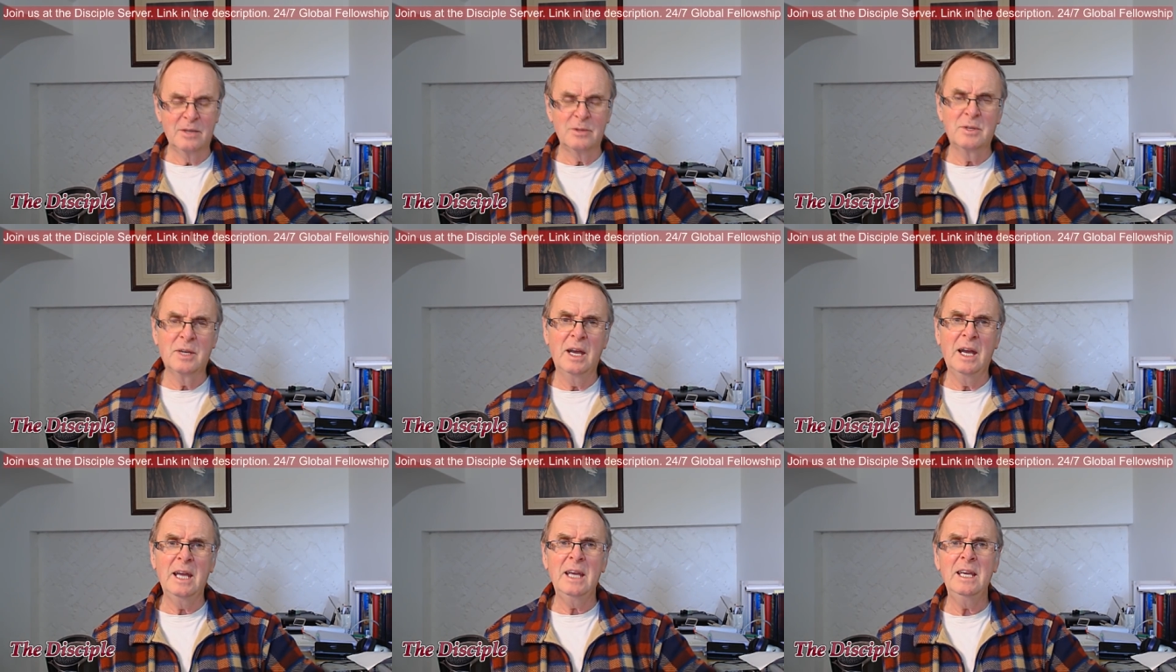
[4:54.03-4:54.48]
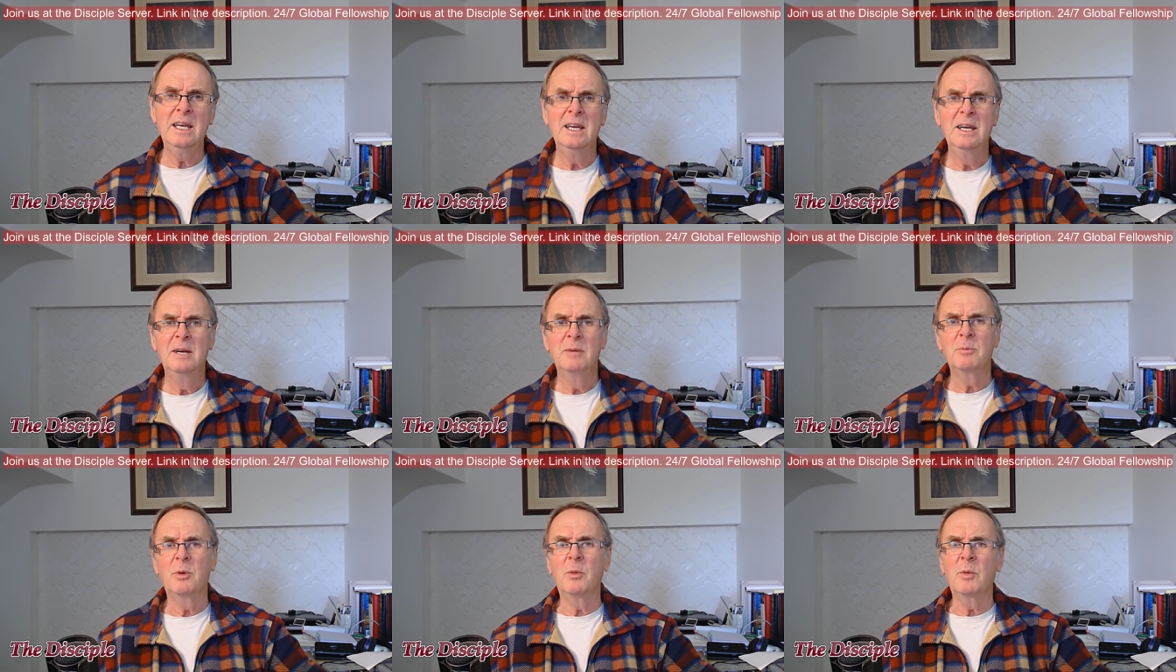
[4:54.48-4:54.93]
Okay?
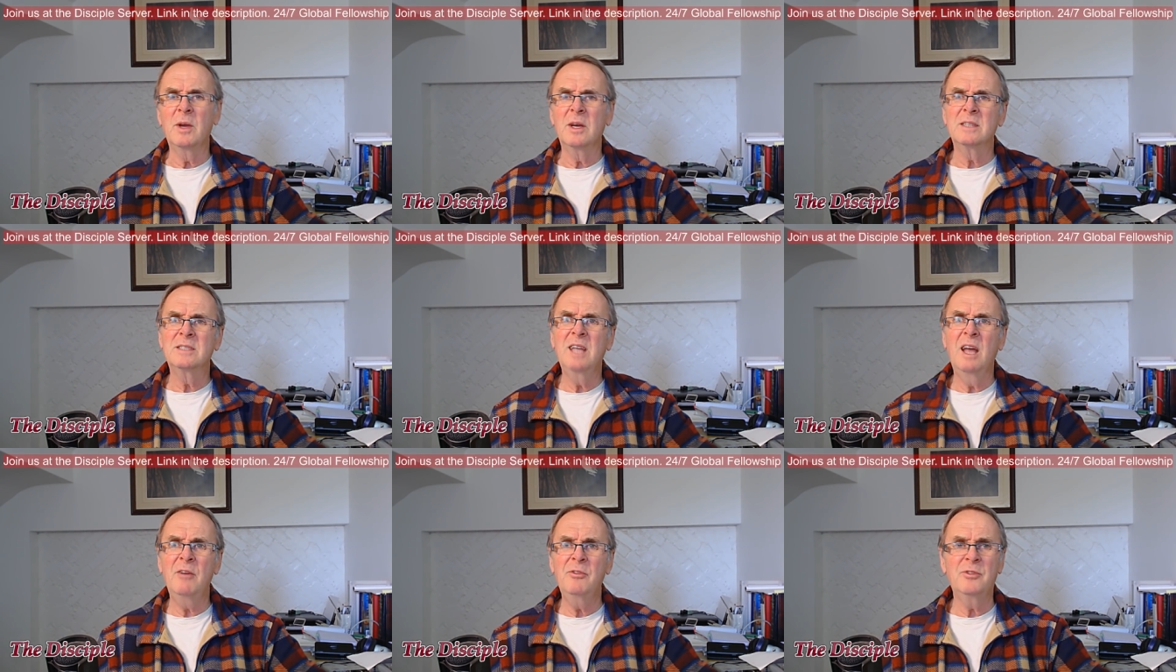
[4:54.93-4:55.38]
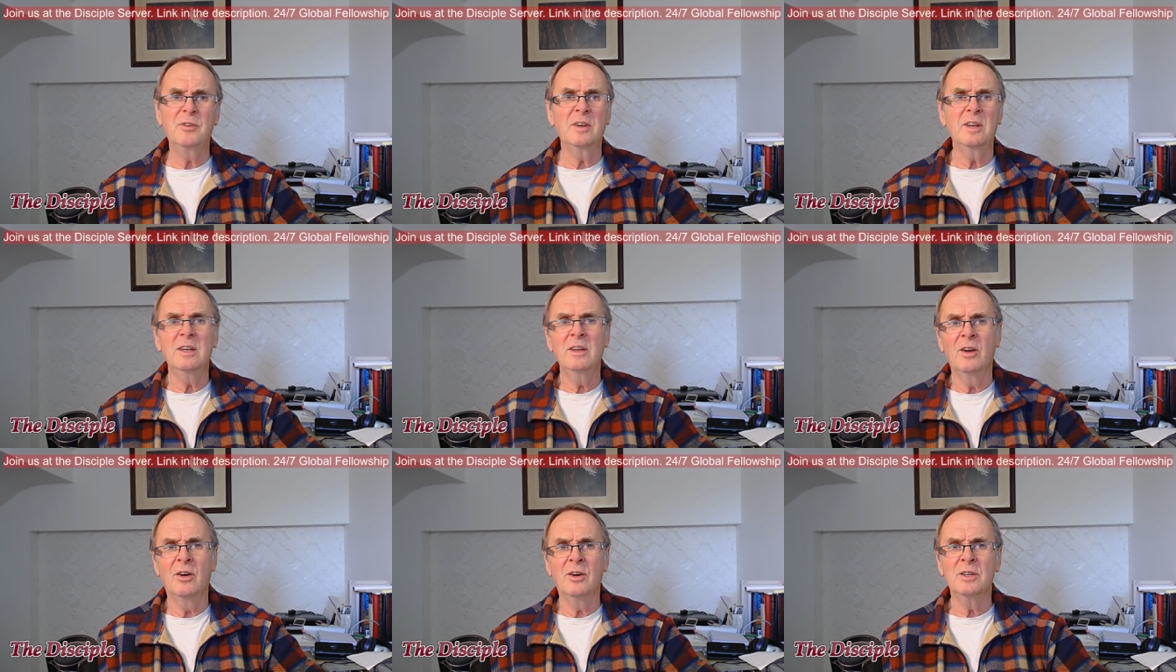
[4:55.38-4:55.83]
But we are
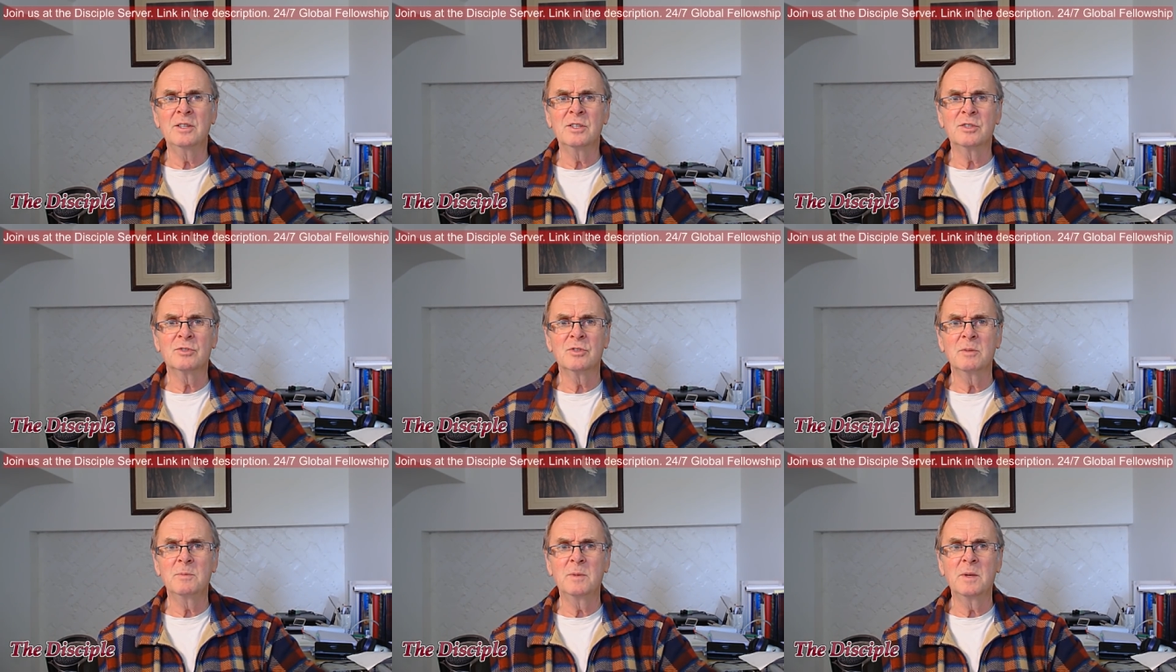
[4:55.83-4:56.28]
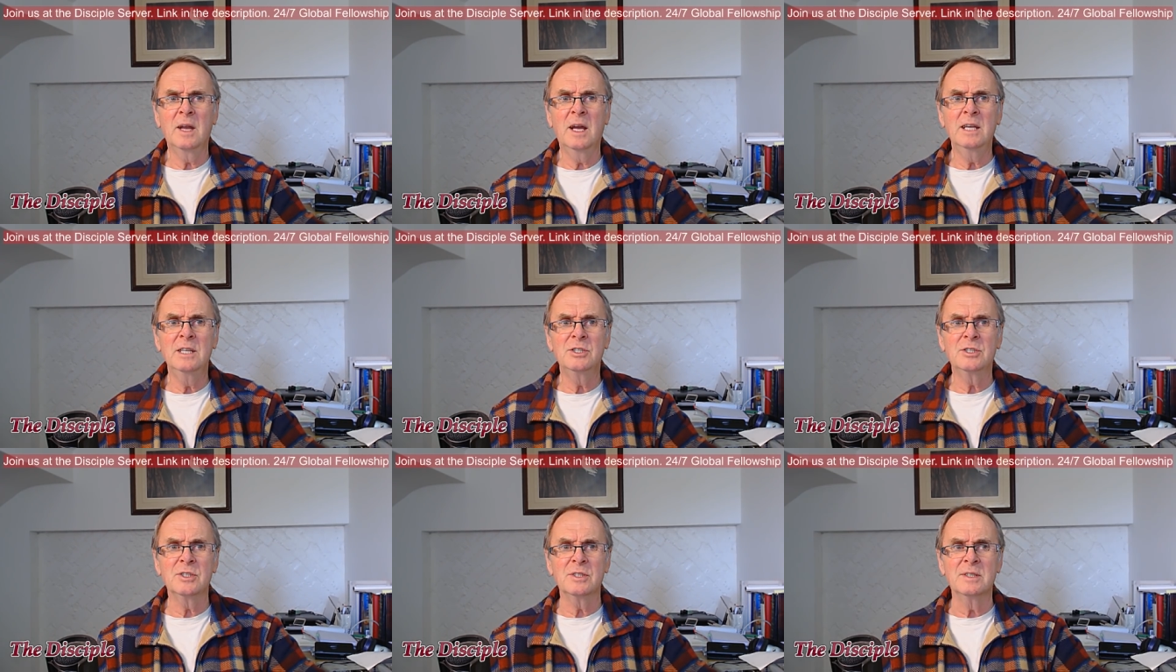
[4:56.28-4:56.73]
definitely not in the
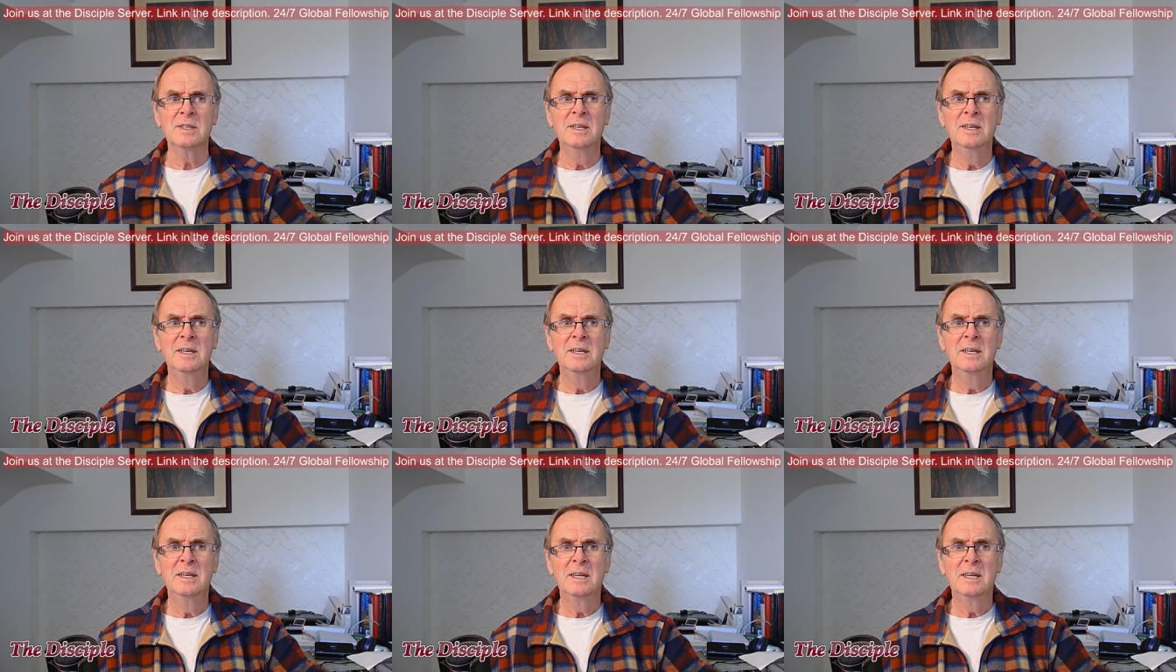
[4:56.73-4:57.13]
tribulation.